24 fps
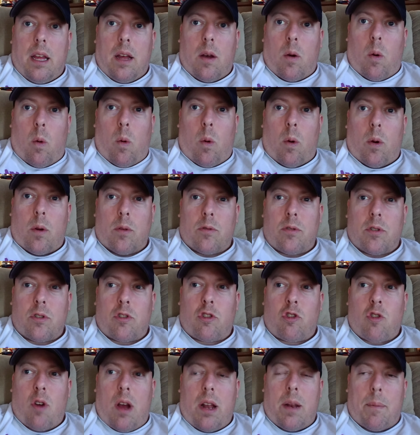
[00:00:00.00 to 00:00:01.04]
or just
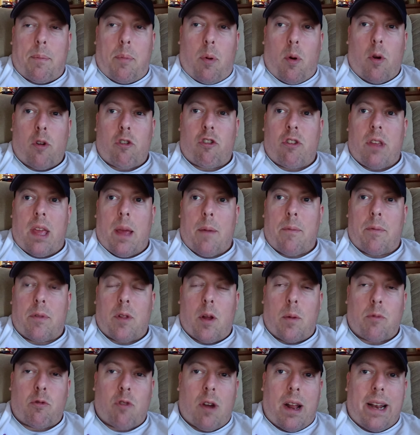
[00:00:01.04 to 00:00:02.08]
trying to push the
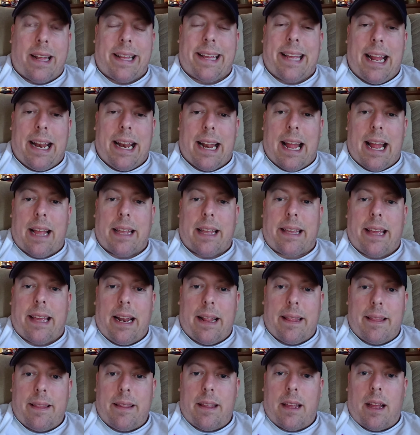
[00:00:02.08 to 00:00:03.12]
envelope, trying to get
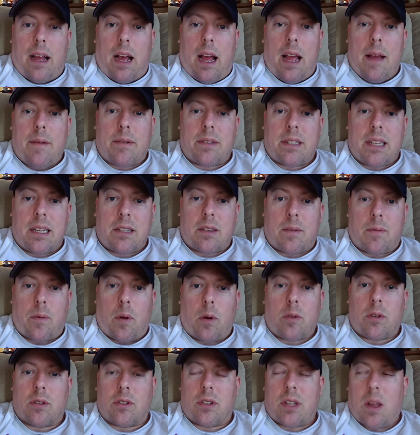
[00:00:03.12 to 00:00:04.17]
it. I have a sense of
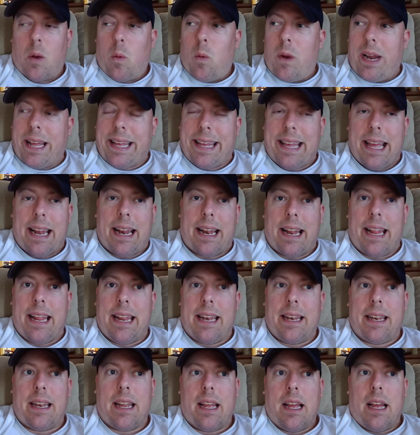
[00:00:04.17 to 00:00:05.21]
urgency. I want to get it
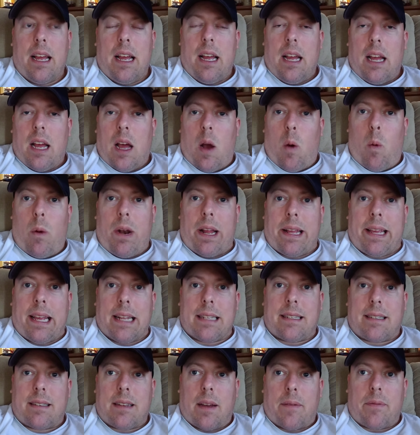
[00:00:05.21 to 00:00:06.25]
in. I want to
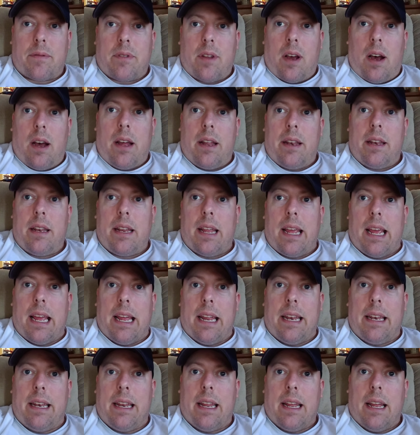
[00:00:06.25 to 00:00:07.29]
get stuff done.
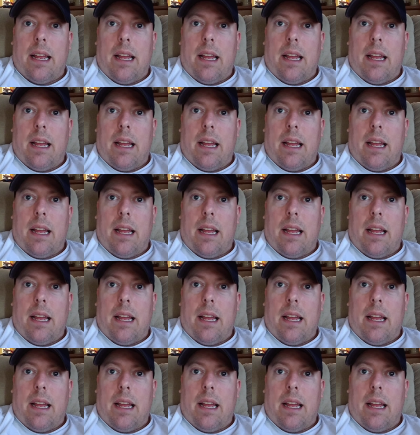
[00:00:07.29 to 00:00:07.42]
And,